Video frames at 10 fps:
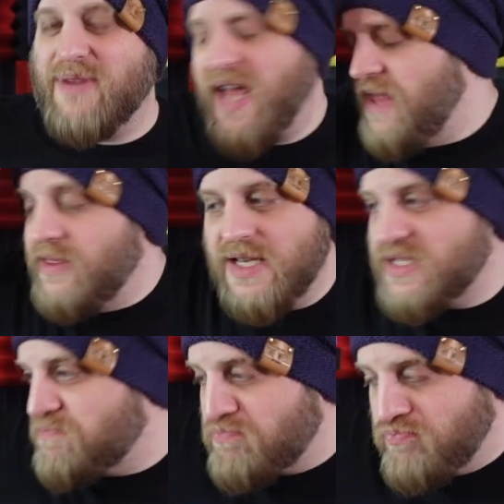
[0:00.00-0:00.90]
again,
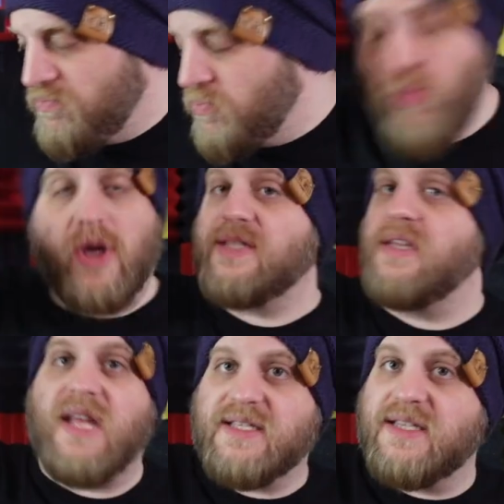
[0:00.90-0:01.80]
this
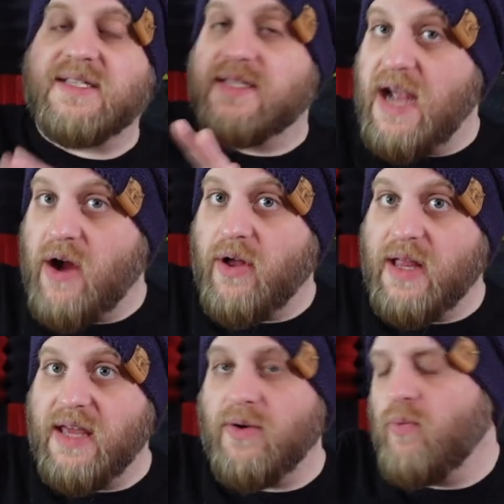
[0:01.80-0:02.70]
wasn't
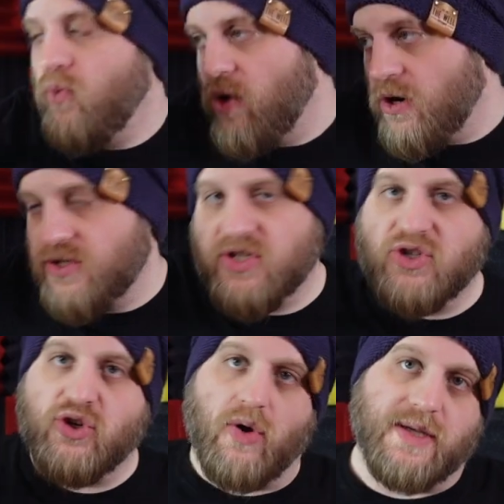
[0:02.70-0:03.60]
necessarily the worst
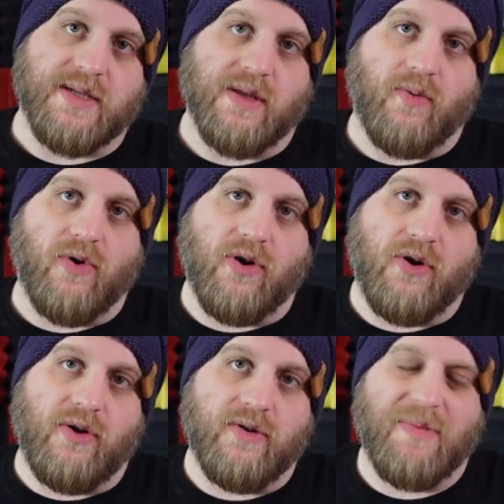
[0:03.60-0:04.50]
choice in the
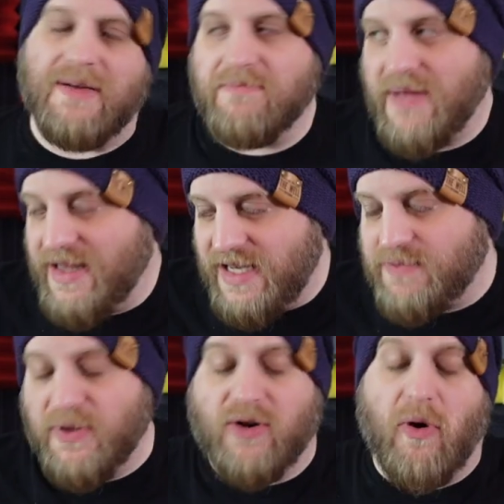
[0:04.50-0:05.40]
world. But at least
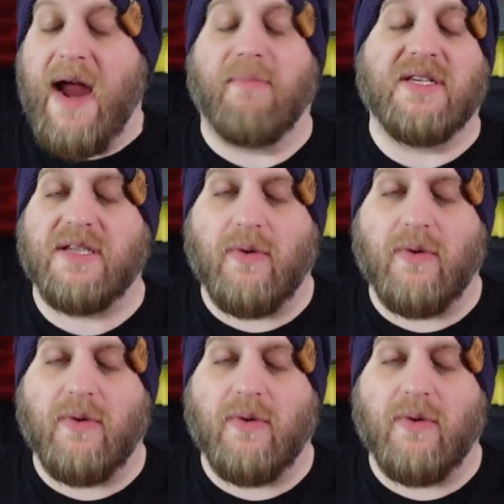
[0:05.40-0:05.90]
for the Grammys, it